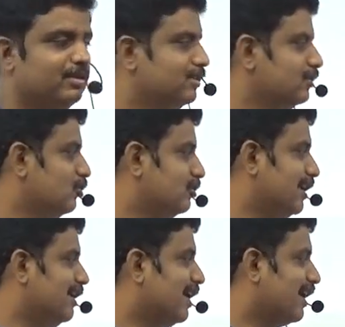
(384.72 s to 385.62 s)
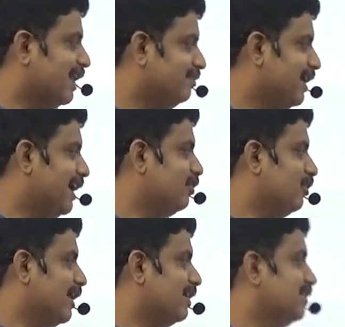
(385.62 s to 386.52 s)
So theta can be
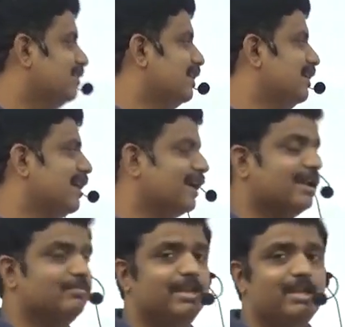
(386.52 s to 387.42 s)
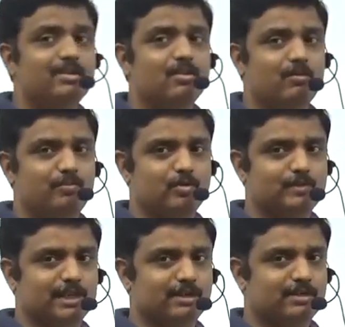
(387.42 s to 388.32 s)
acute angle, theta can be
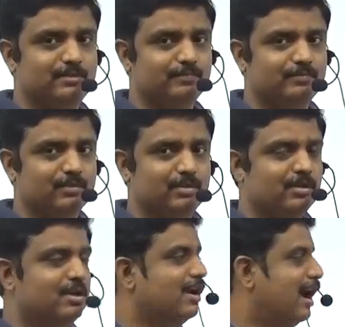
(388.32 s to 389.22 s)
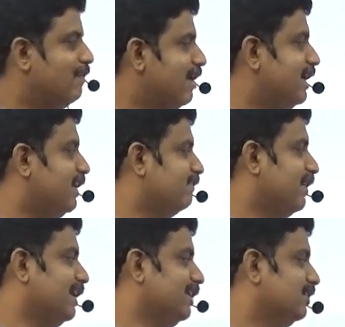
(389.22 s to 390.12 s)
obtuse angle. How I
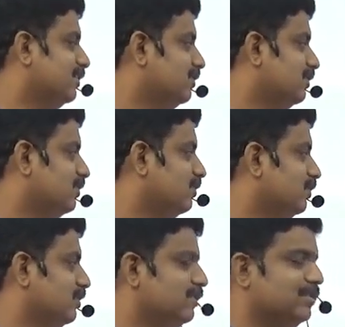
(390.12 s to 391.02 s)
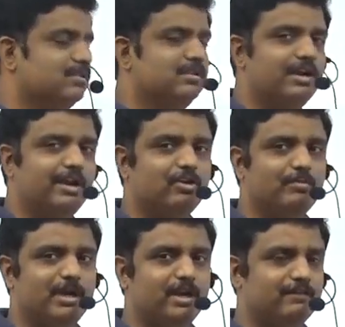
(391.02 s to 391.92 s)
define the
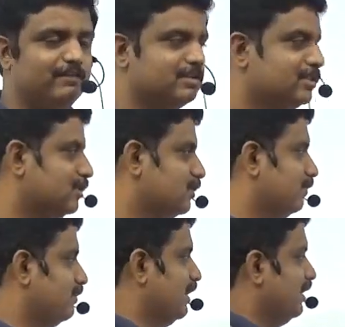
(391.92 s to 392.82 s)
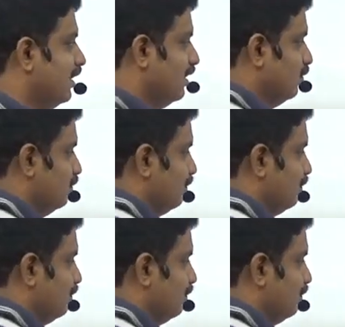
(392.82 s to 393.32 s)
trigonometric functions of theta now?